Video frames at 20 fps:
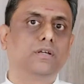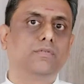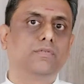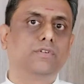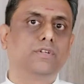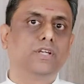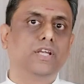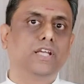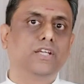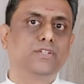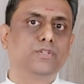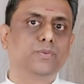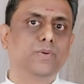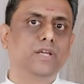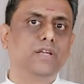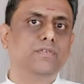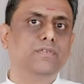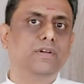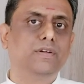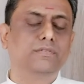the next
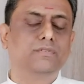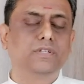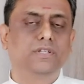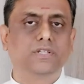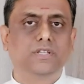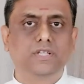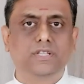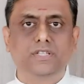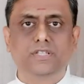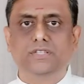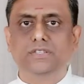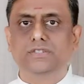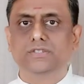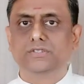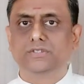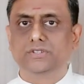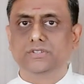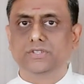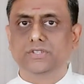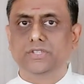25-30
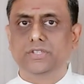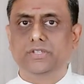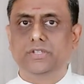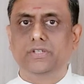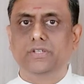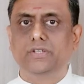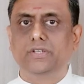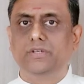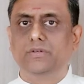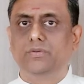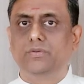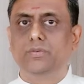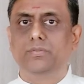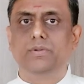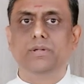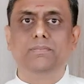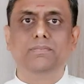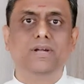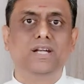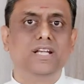years he would
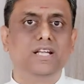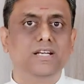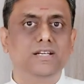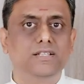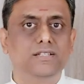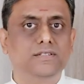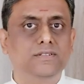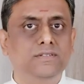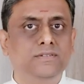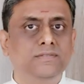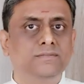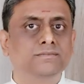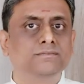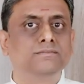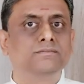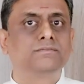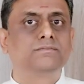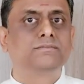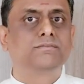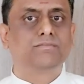be bedridden.
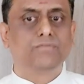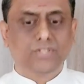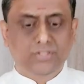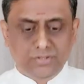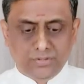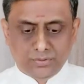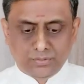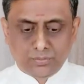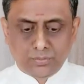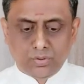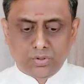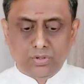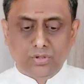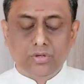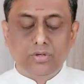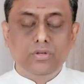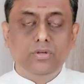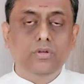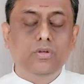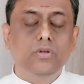This is
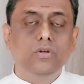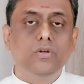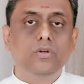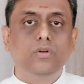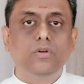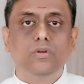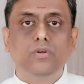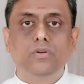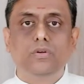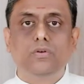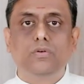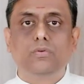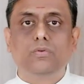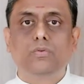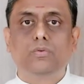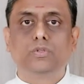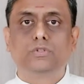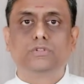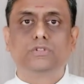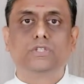what
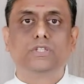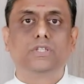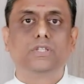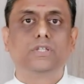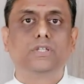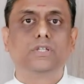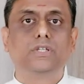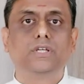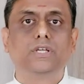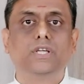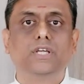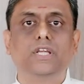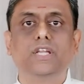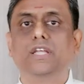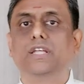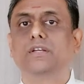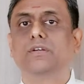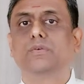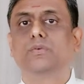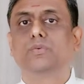was a
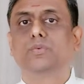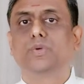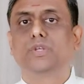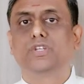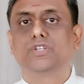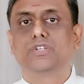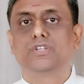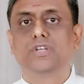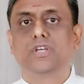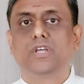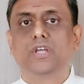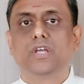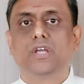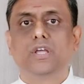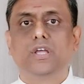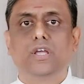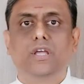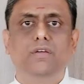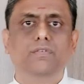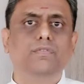reading which
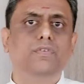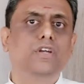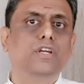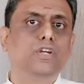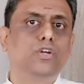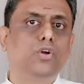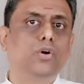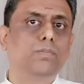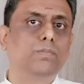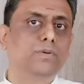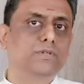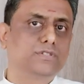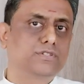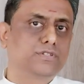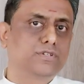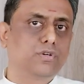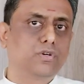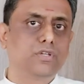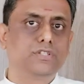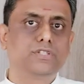every top
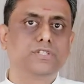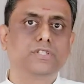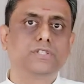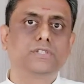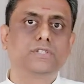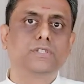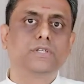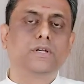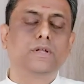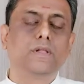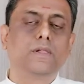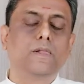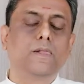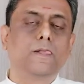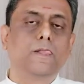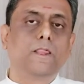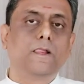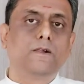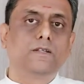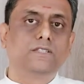astrologer
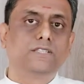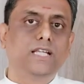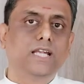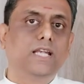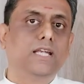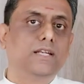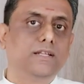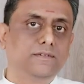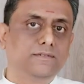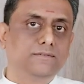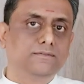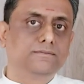said.